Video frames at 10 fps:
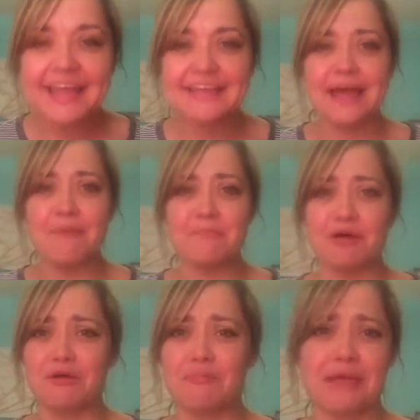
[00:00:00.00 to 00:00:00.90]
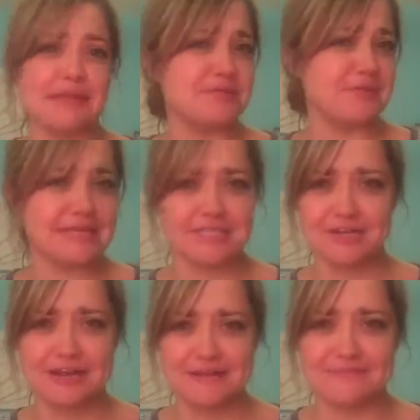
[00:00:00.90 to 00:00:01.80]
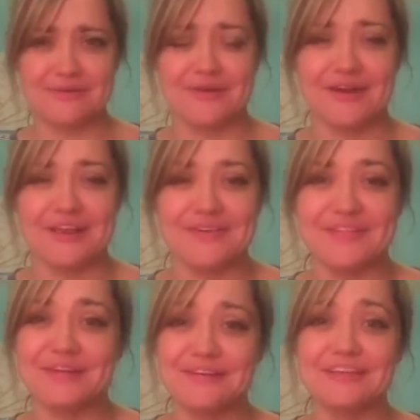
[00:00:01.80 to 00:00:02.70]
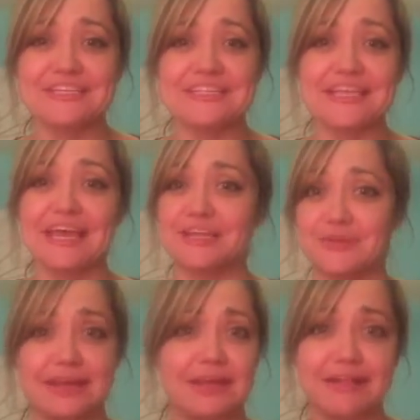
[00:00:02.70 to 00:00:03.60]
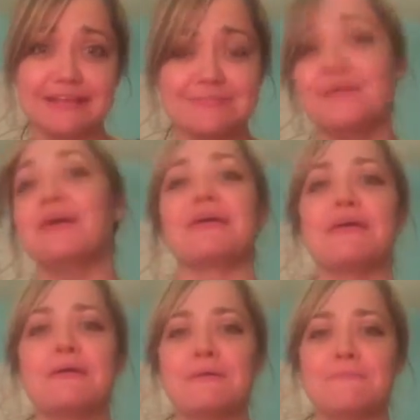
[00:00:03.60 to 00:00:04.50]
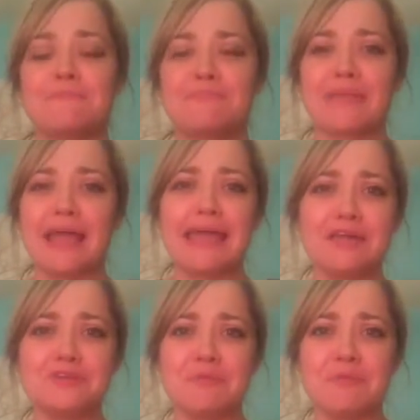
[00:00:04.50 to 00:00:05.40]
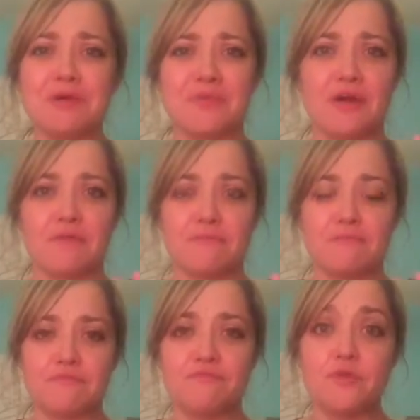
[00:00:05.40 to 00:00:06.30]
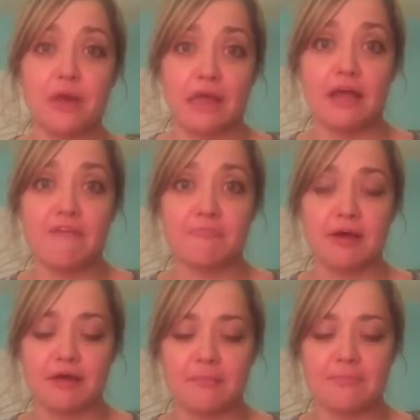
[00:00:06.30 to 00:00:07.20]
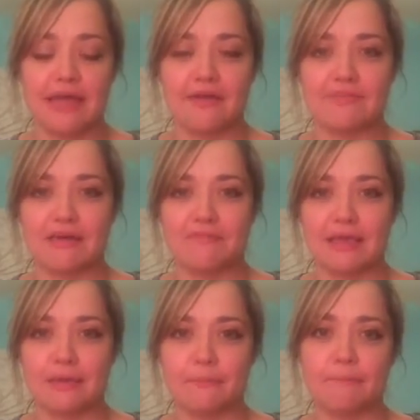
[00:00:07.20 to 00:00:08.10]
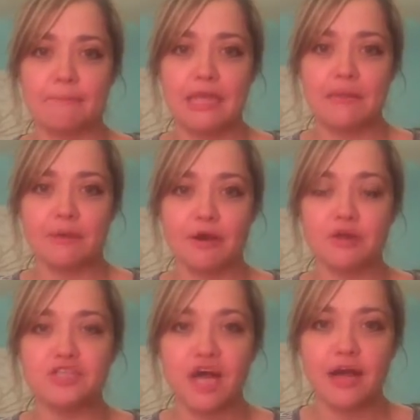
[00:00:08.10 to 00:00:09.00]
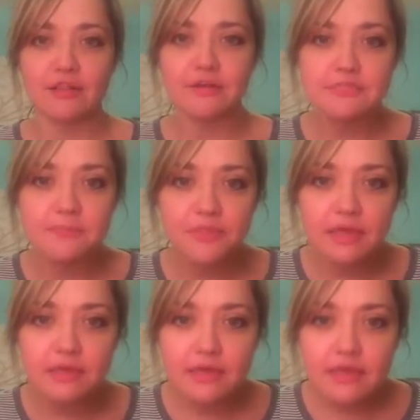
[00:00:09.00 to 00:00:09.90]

Is that milk made into ice cream? Or you literally just like drink a glass of milk? I can't drink milk without food. I love milk, but I have to have like peanut butter or chocolate or something.